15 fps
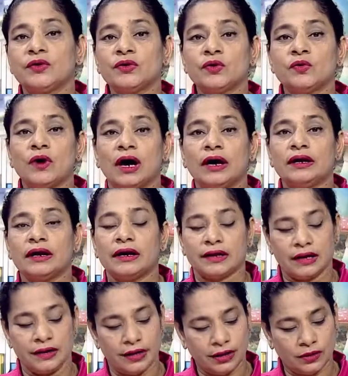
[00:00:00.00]
due to
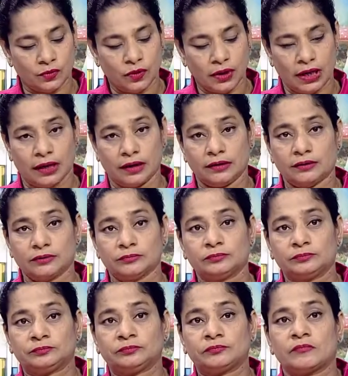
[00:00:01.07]
unattended cooking.
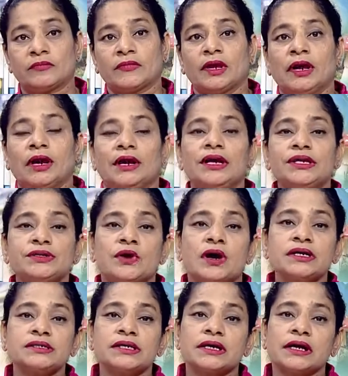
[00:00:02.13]
A
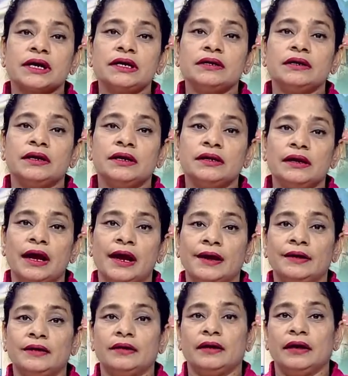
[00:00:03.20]
short circuit in
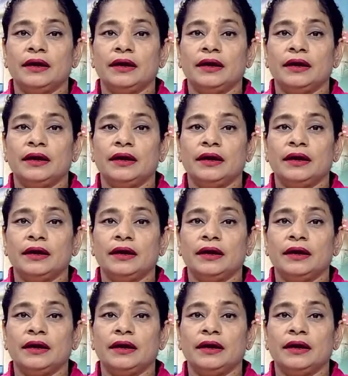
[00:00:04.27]
an